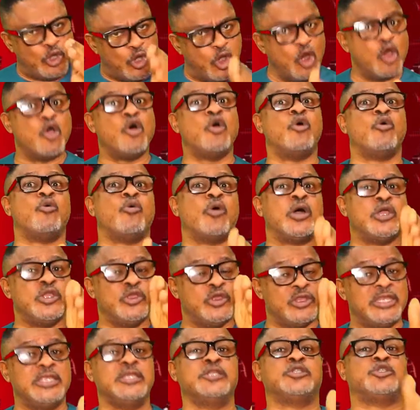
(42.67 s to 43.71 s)
Though what
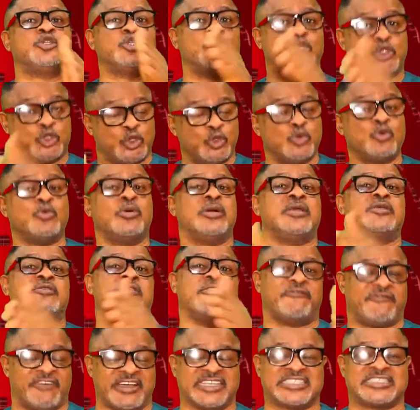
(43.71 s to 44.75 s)
you need to do when
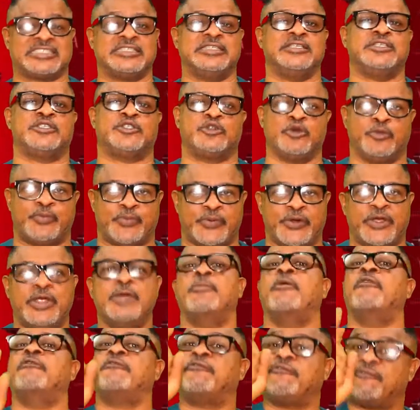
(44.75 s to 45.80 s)
you're fasting is to pray,
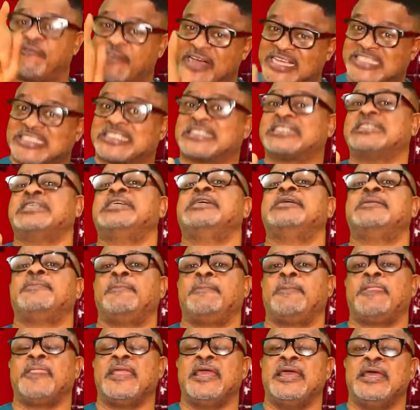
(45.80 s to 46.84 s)
but fasting
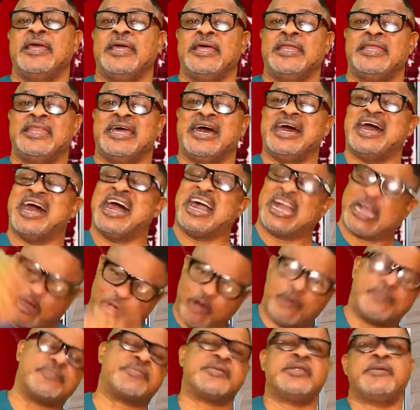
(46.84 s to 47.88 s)
that
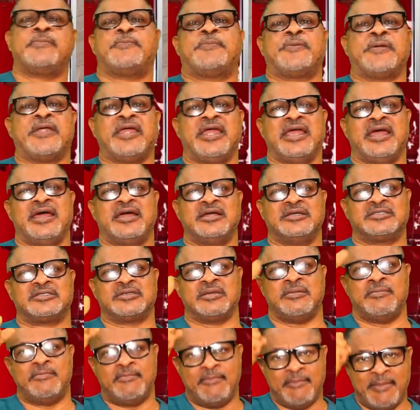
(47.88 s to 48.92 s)
accompany prayers
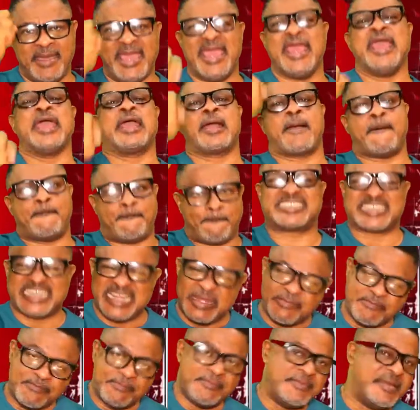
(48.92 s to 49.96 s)
make
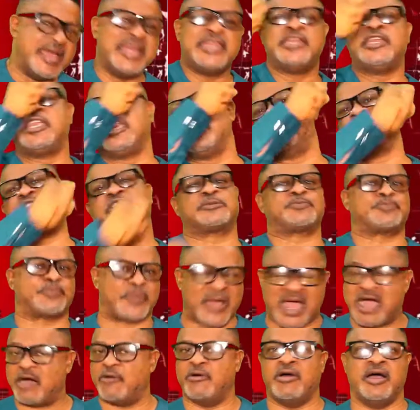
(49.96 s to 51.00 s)
tremendous
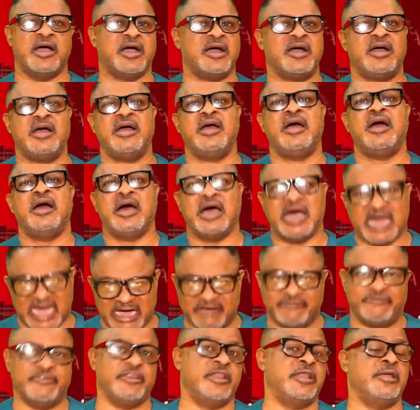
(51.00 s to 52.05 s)
power
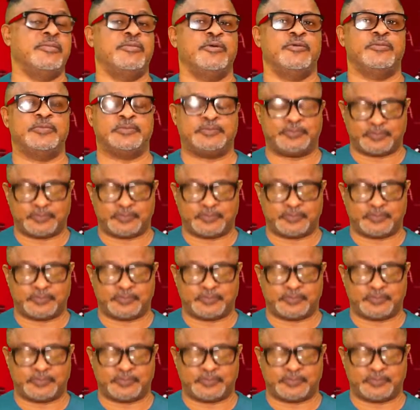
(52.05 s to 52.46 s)
available.